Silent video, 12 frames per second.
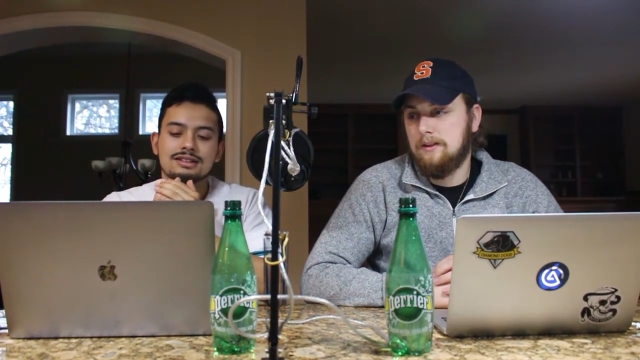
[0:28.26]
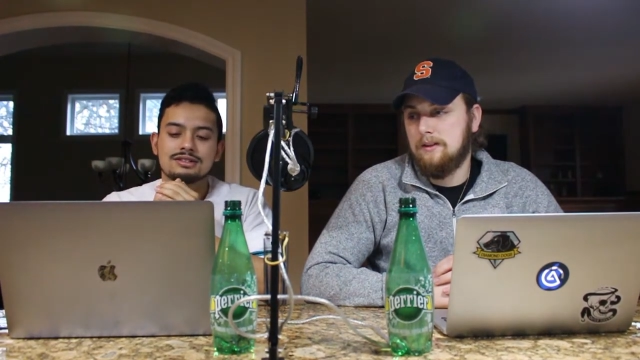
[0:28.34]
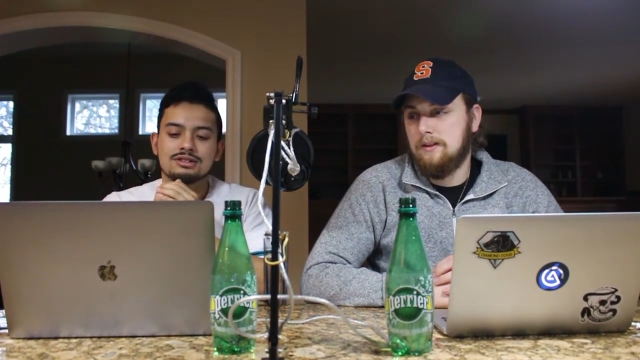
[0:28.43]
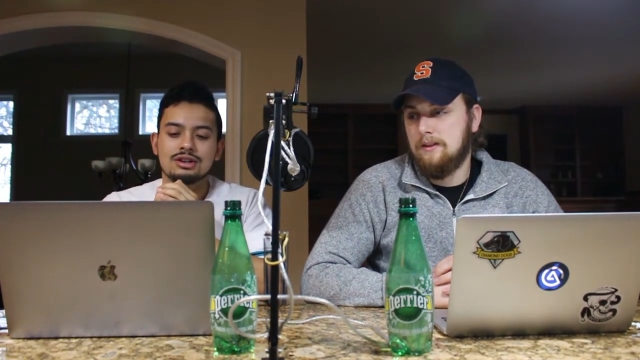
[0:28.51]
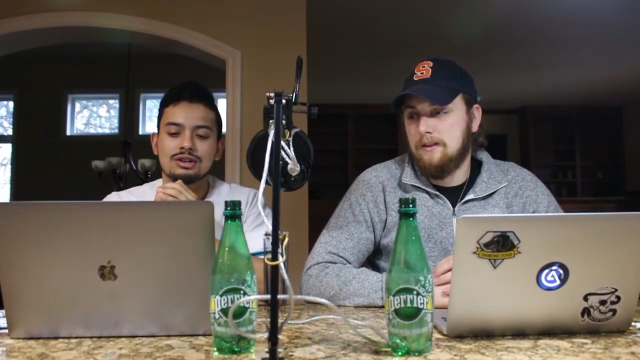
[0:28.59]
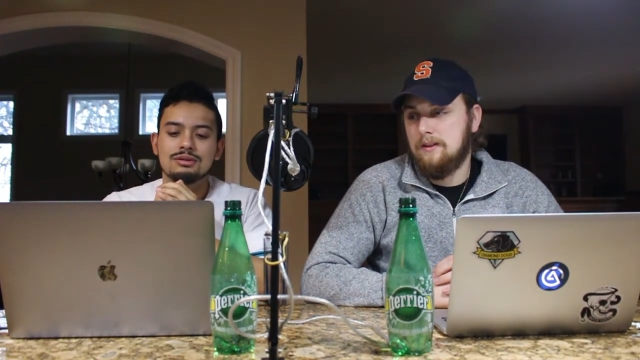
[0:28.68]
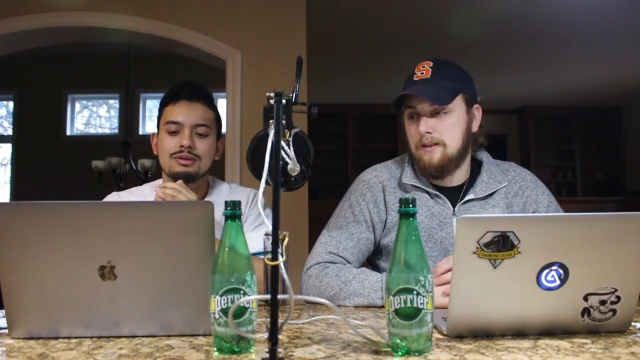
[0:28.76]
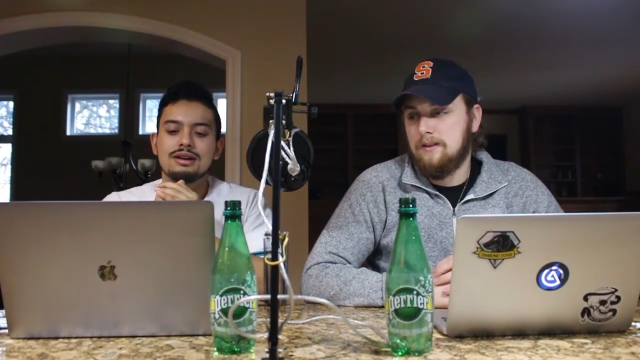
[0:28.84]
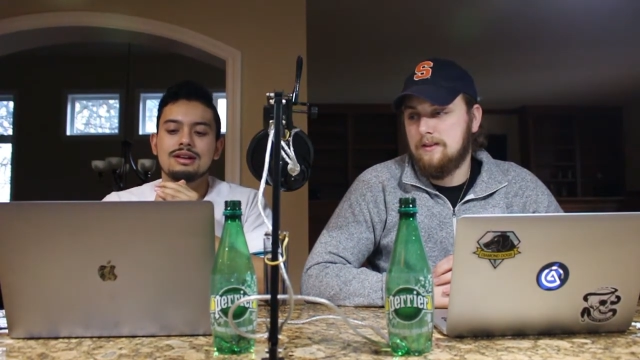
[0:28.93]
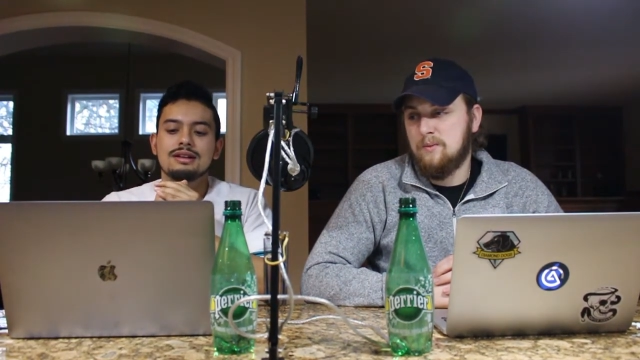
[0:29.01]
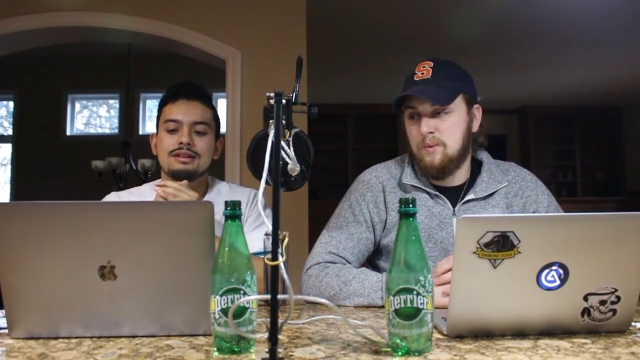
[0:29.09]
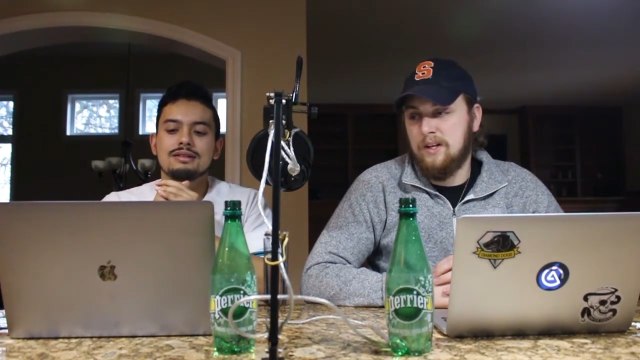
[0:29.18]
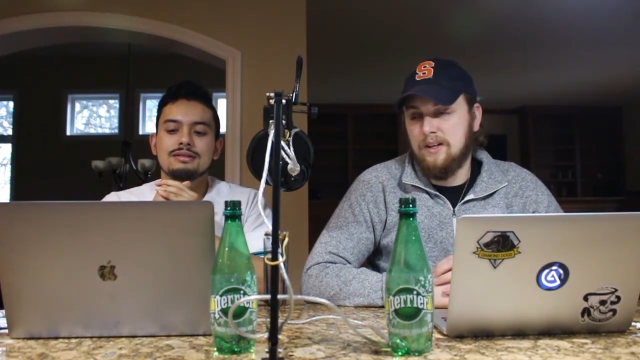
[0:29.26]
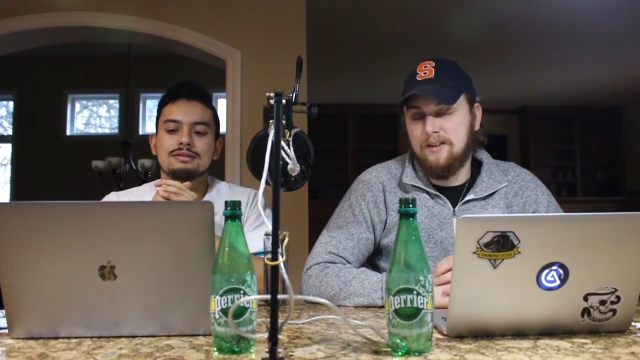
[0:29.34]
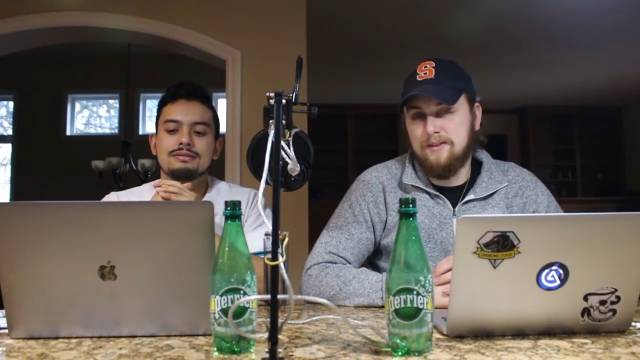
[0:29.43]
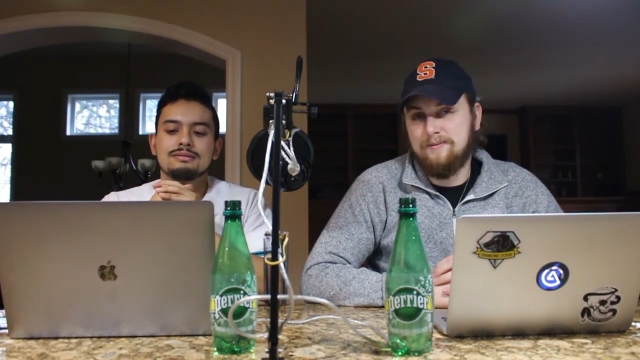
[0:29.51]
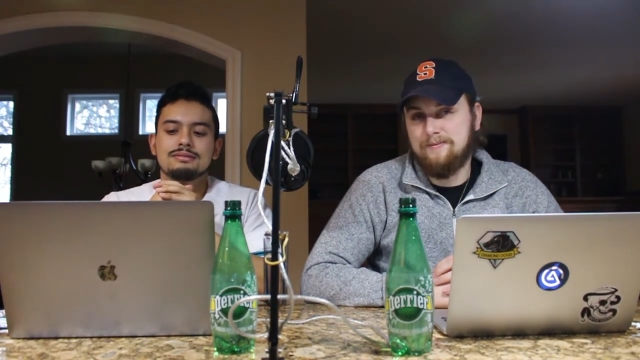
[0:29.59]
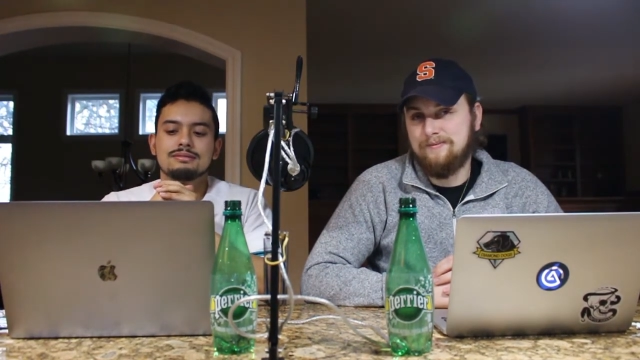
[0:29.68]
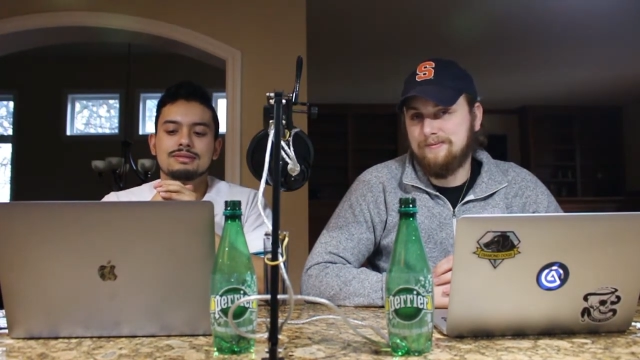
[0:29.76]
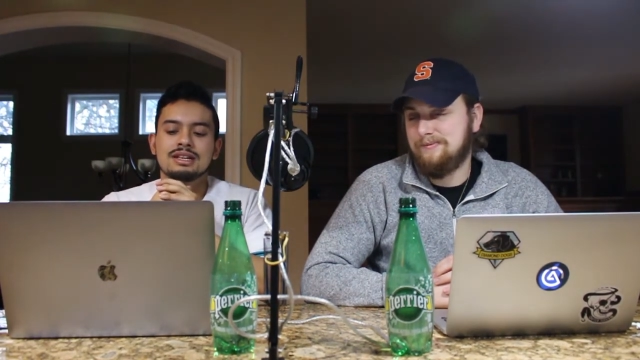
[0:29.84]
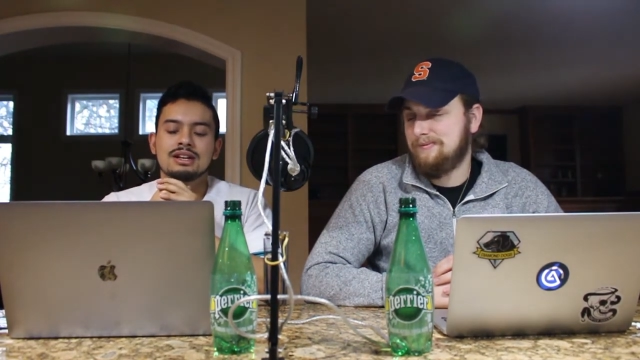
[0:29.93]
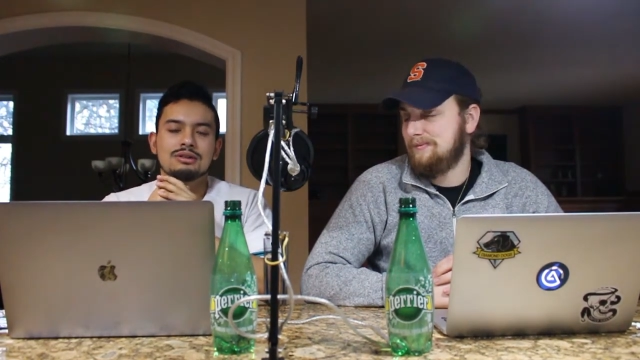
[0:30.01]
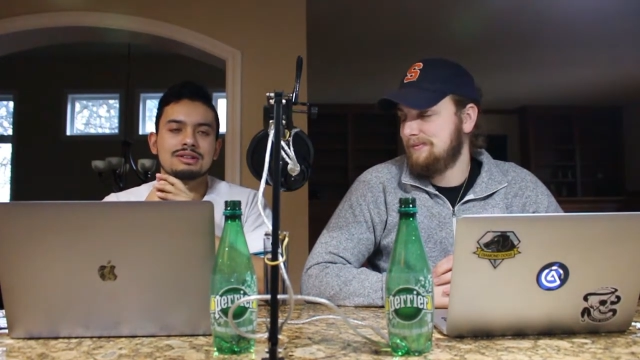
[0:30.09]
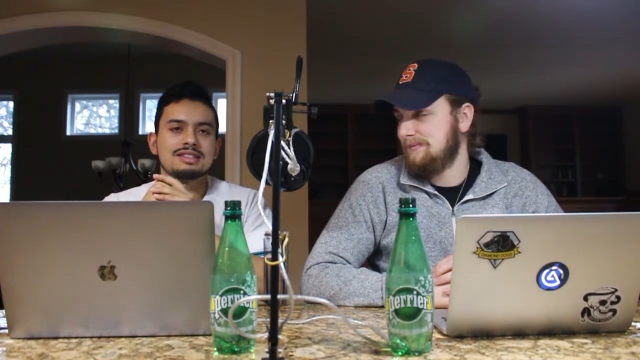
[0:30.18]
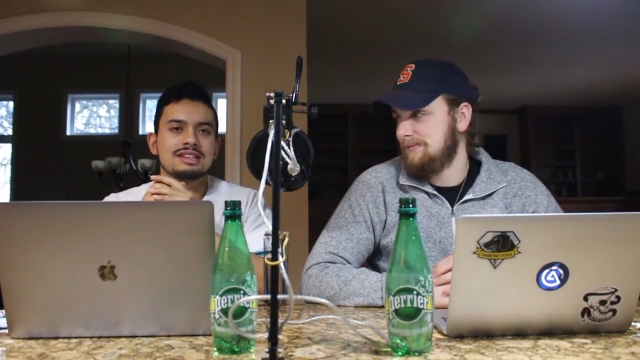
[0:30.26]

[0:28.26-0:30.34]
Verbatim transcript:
Speaker 1: So it's weird you know, it's,